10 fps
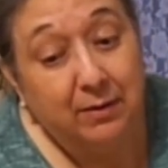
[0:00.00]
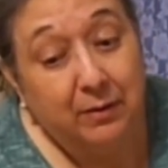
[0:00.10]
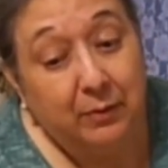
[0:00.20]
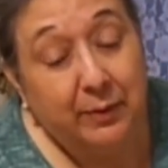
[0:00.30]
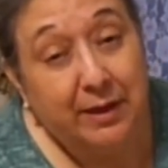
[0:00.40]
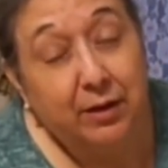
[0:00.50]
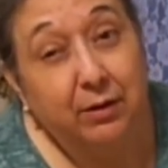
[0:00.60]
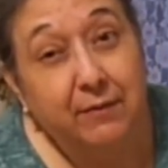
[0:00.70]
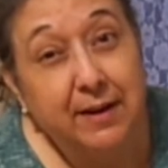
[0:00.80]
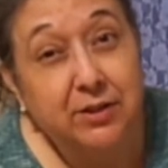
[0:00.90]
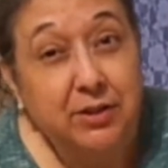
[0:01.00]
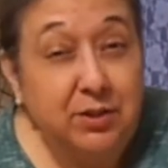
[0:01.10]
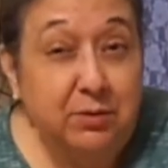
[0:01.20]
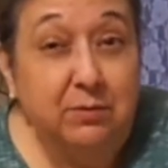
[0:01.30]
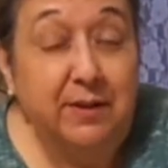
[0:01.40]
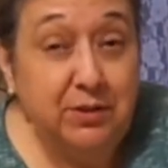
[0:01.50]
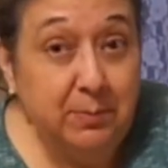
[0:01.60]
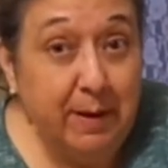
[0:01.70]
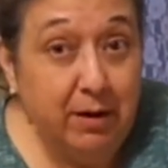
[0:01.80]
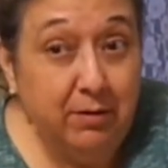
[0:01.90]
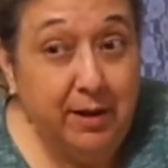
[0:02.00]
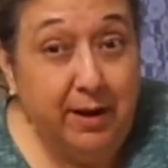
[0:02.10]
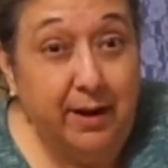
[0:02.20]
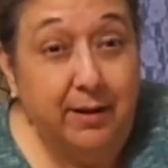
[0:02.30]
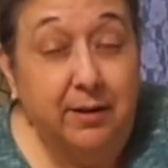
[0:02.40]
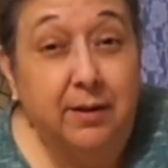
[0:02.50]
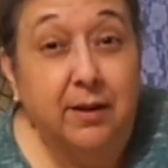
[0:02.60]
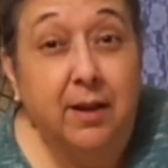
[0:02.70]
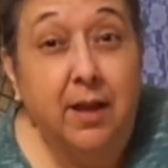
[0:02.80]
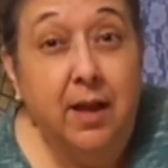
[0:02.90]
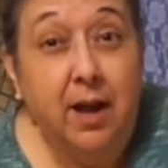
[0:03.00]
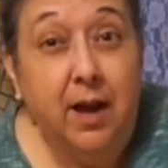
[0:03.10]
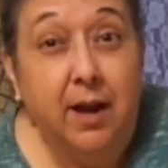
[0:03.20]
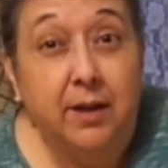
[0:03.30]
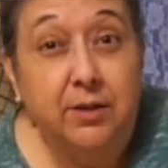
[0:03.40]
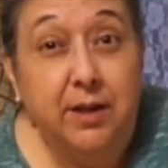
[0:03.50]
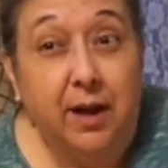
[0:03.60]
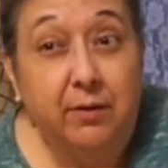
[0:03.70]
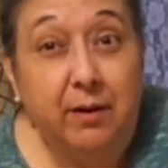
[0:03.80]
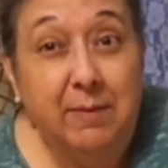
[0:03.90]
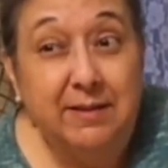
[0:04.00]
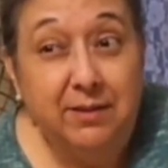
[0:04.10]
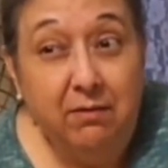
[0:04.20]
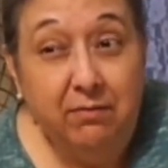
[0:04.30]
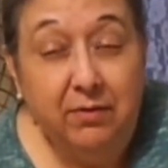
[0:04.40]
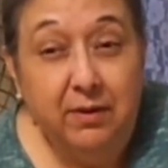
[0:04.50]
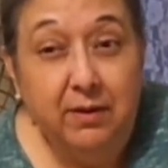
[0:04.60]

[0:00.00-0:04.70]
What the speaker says: we eat our veggies through veggie powder that I dehydrate myself.